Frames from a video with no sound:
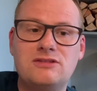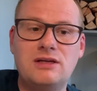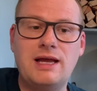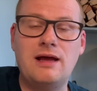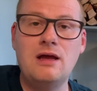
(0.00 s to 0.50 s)

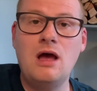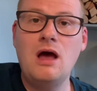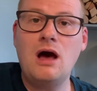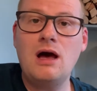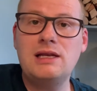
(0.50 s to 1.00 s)
So yeah,
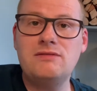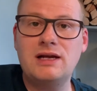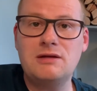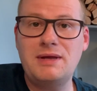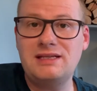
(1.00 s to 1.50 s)
highly
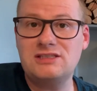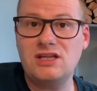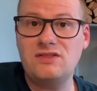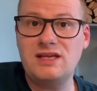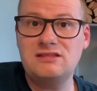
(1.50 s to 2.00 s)
recommend
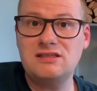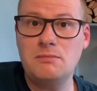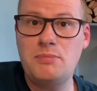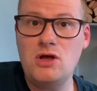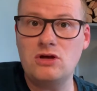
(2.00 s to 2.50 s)
this
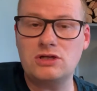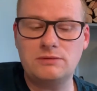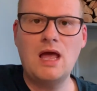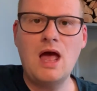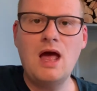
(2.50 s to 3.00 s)
book.